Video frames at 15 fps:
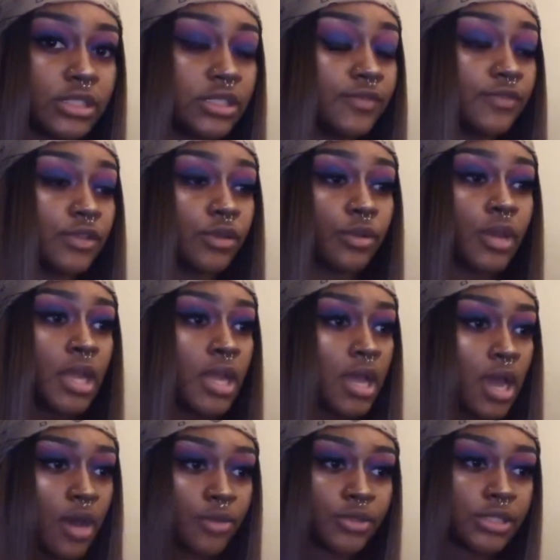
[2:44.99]
Even though
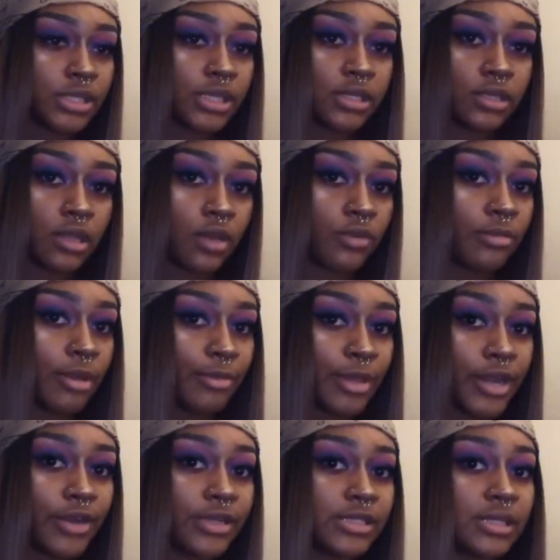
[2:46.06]
I wasn't getting along with my
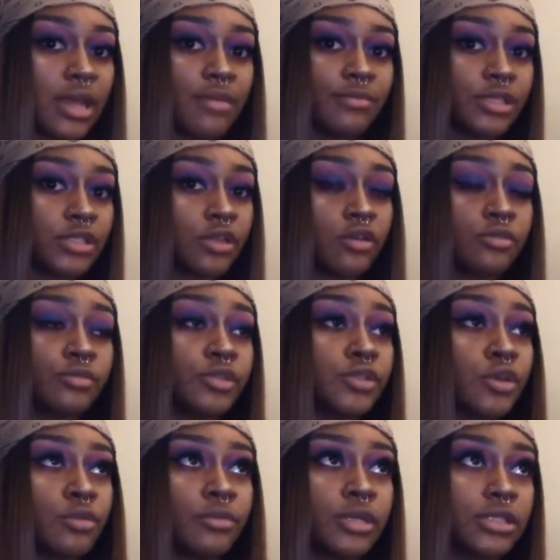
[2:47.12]
parents, I missed home
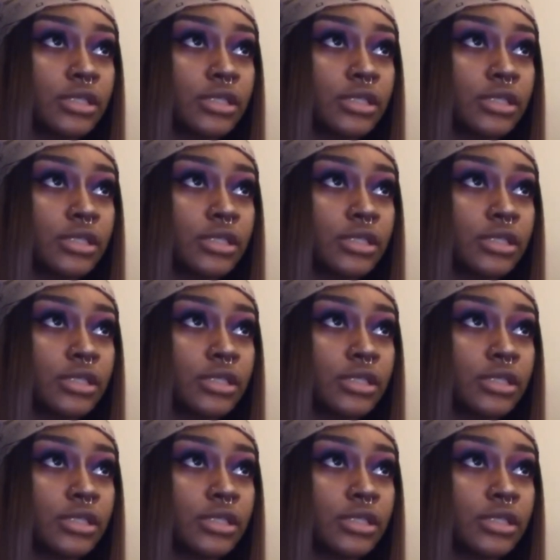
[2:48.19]
so much.